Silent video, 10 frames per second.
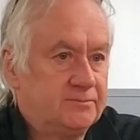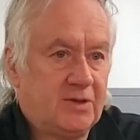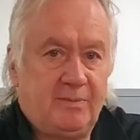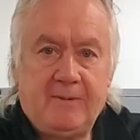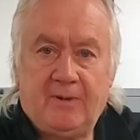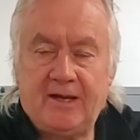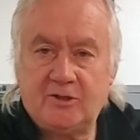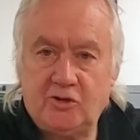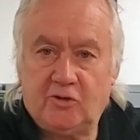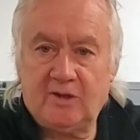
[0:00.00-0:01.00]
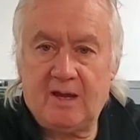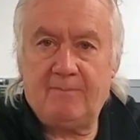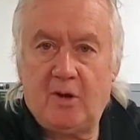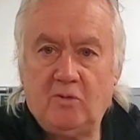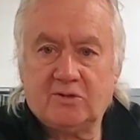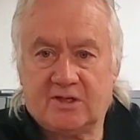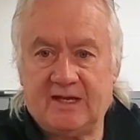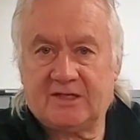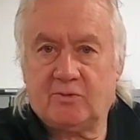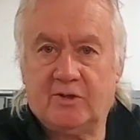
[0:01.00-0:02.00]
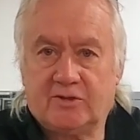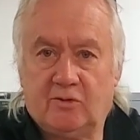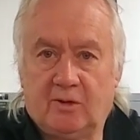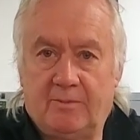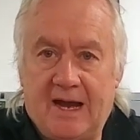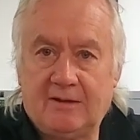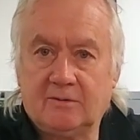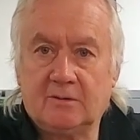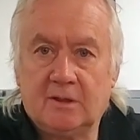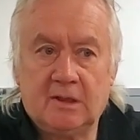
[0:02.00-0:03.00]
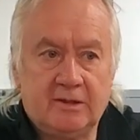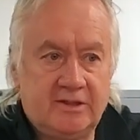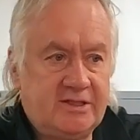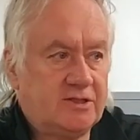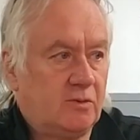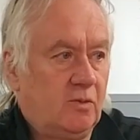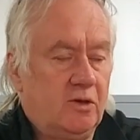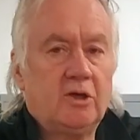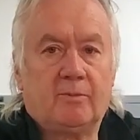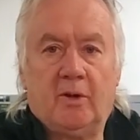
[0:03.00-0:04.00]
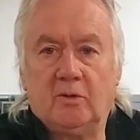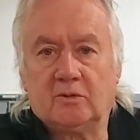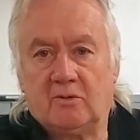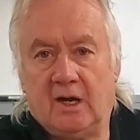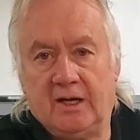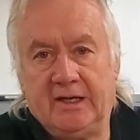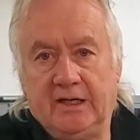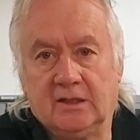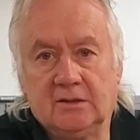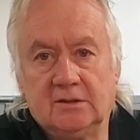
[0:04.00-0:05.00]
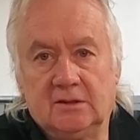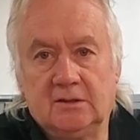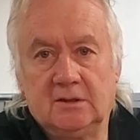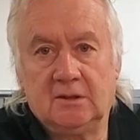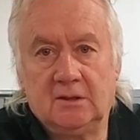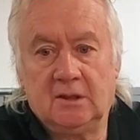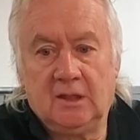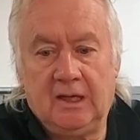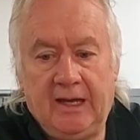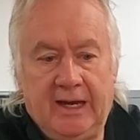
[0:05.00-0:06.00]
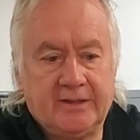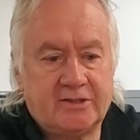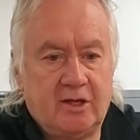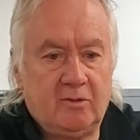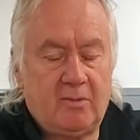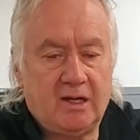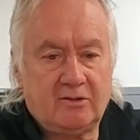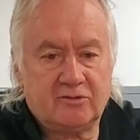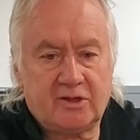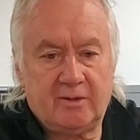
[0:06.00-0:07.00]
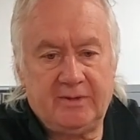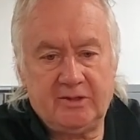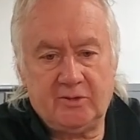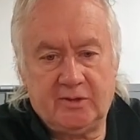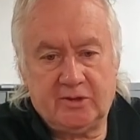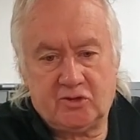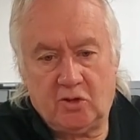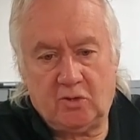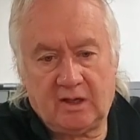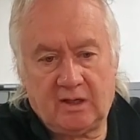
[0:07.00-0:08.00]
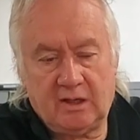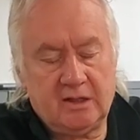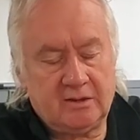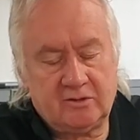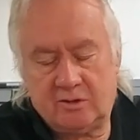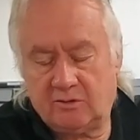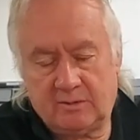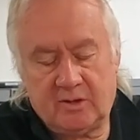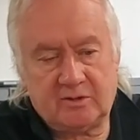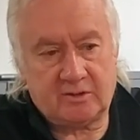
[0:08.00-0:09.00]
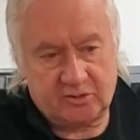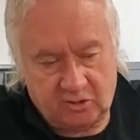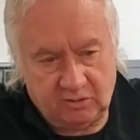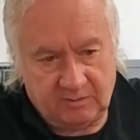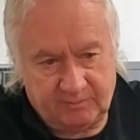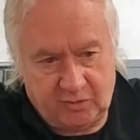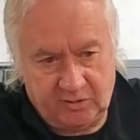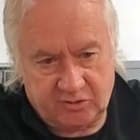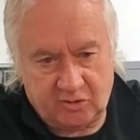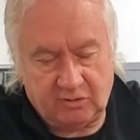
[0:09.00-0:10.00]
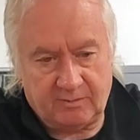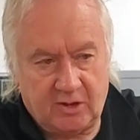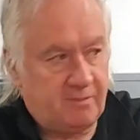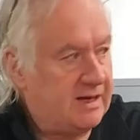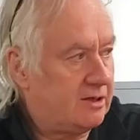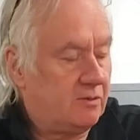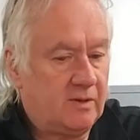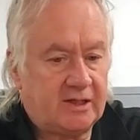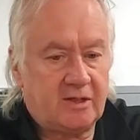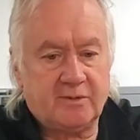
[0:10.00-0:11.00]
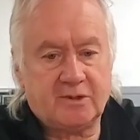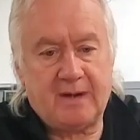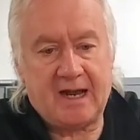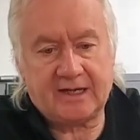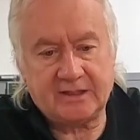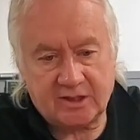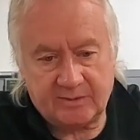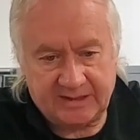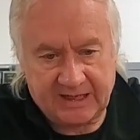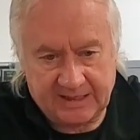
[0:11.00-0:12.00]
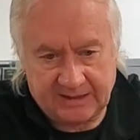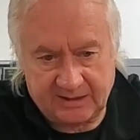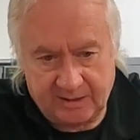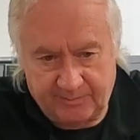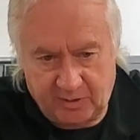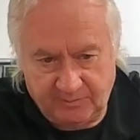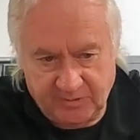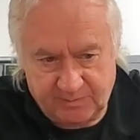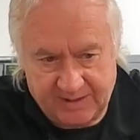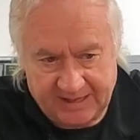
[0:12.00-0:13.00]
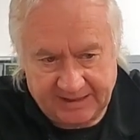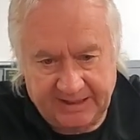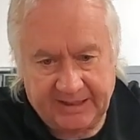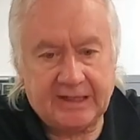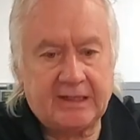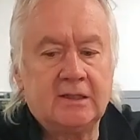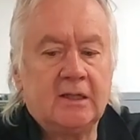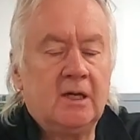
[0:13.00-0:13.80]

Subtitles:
The people enjoy their boats, and that's what it's all about. This is a work boat right here. And so Michael's going to be doing the trolling motor, putting the trolling motor back on when it comes back. He's going to be handling the pumps back here.